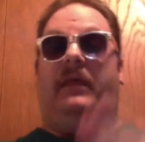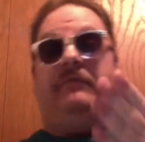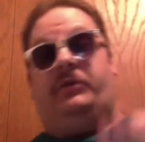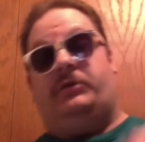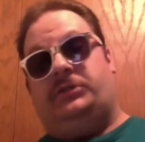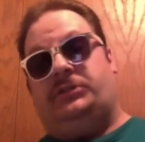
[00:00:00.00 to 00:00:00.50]

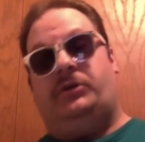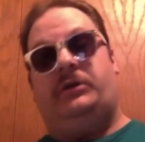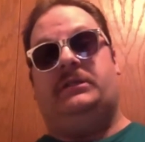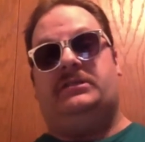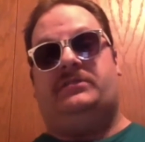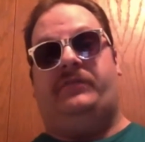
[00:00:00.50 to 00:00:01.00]
If you
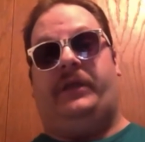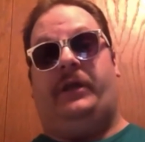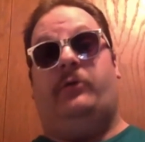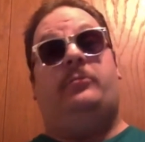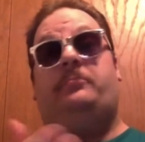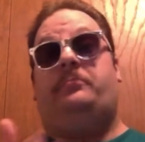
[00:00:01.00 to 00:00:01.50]
enjoyed this
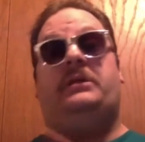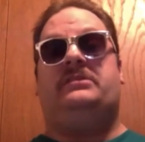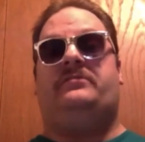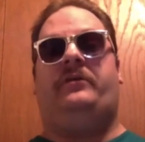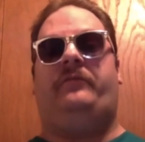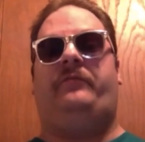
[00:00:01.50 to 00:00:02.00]
video,
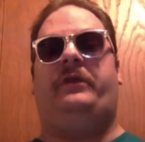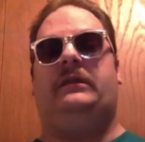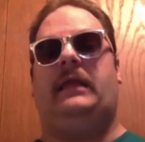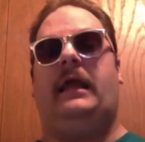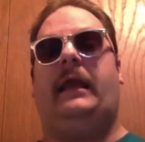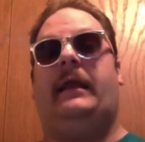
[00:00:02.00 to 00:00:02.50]
please feel free to
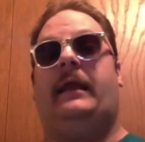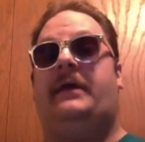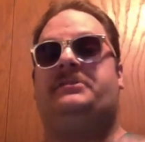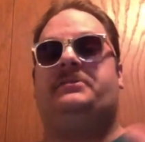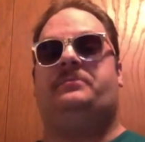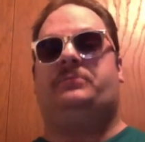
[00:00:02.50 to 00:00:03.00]
like it
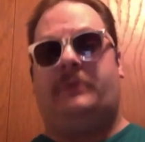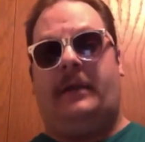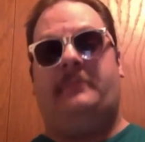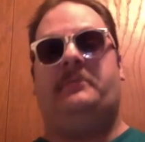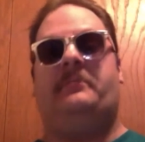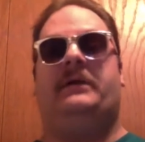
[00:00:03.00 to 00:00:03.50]
and
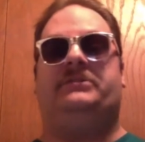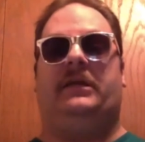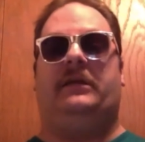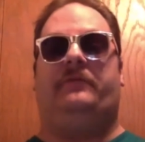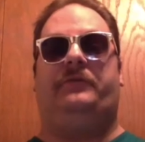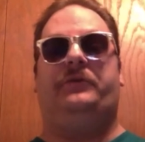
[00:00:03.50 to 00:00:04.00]
subscribe to my
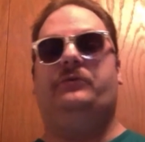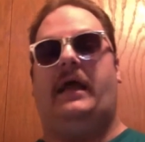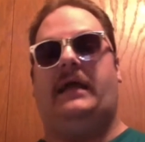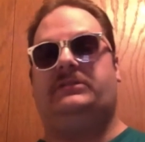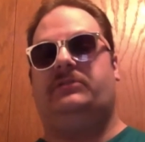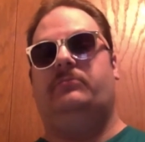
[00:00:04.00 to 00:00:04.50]
channel for new
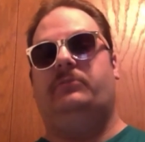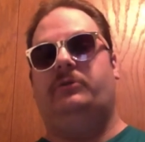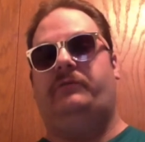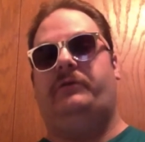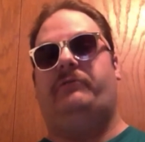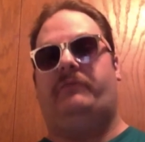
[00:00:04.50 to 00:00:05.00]
action
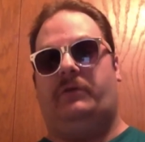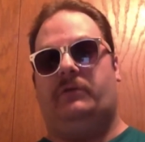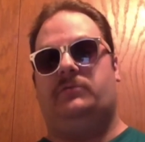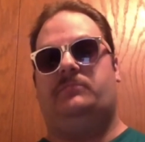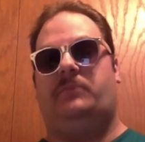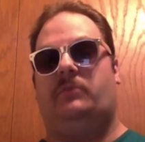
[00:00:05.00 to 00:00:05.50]
movie
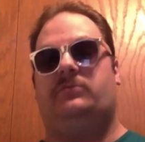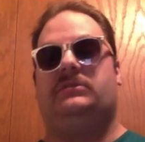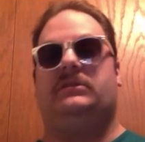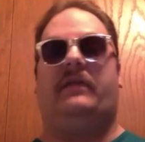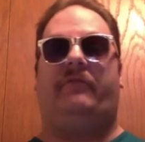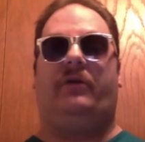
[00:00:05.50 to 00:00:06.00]
reviews posted
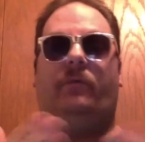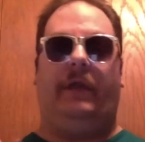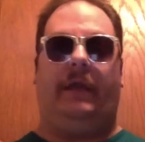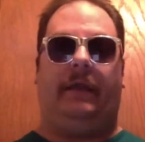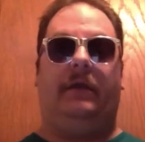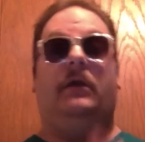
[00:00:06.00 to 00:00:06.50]
every
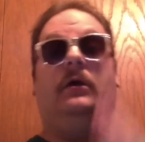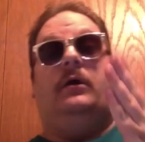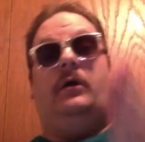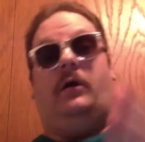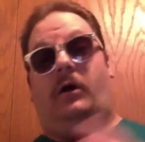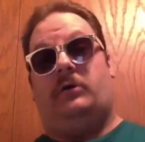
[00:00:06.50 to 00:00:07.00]
week.
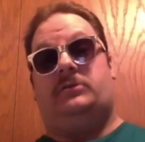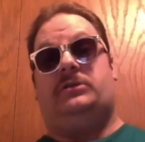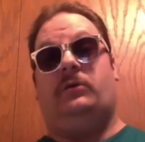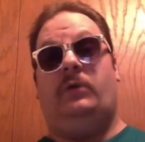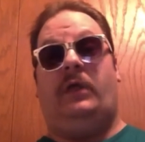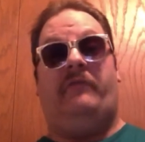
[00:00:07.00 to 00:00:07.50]

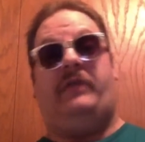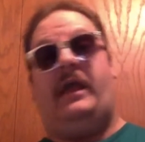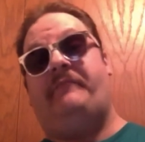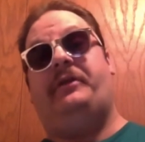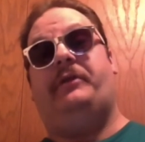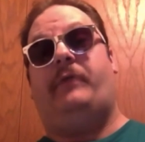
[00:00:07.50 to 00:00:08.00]
Also, if you
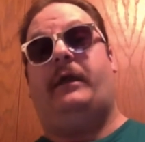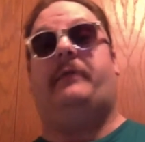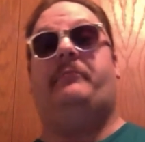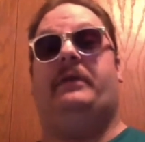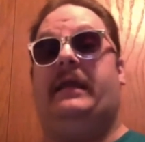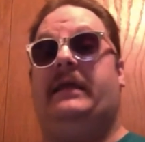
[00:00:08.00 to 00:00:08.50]
have any
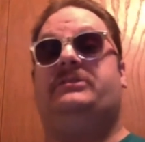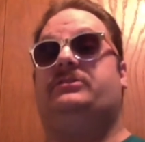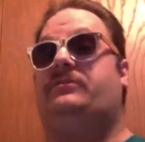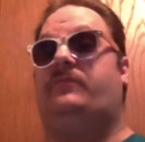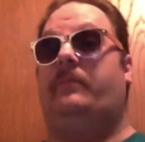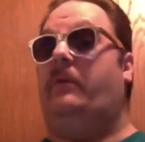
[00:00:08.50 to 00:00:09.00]
recommendations
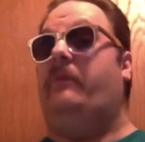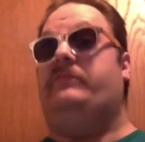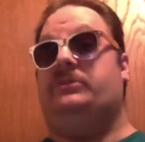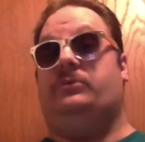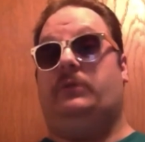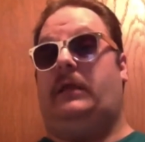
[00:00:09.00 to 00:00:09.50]
for movies
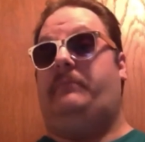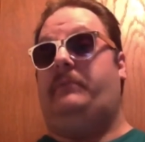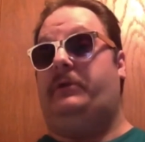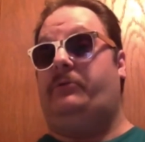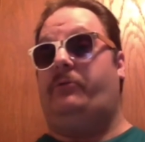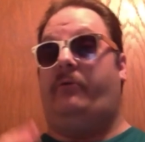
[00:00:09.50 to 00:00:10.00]
you would like me
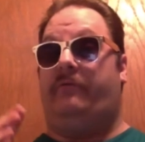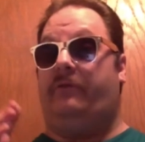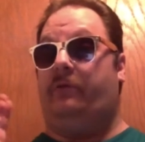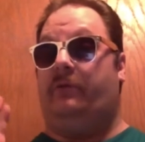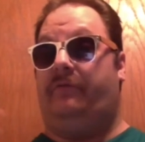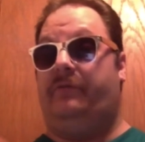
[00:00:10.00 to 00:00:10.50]
to
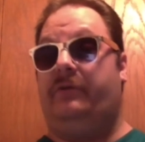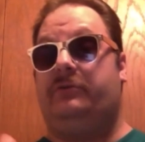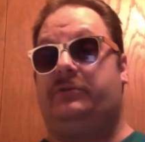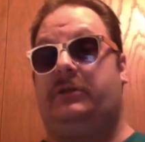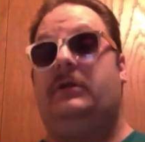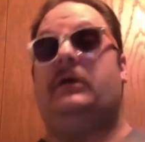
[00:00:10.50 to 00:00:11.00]
review in the
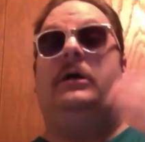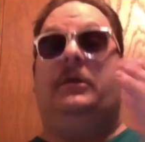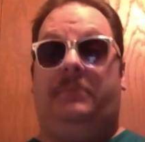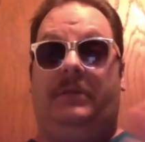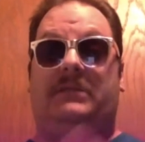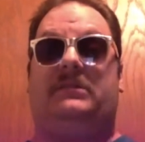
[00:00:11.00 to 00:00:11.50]
future,
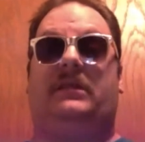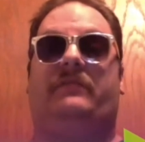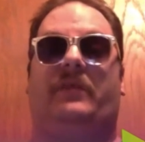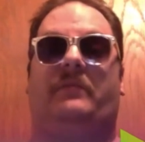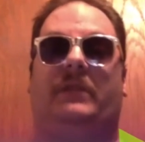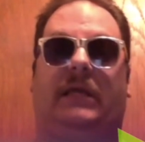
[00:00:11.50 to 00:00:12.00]
please leave
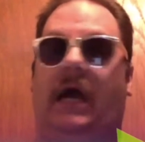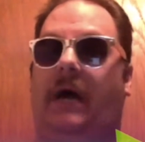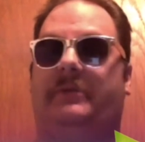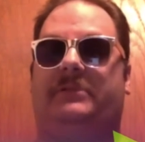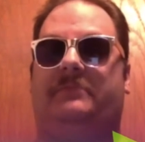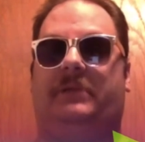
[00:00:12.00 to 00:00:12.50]
them in the
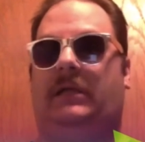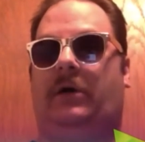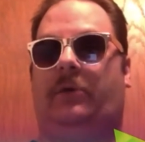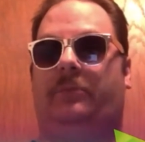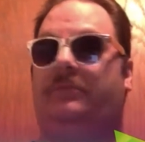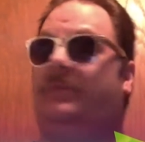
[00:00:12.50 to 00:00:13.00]
comments
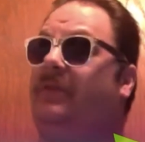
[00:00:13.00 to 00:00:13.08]
below.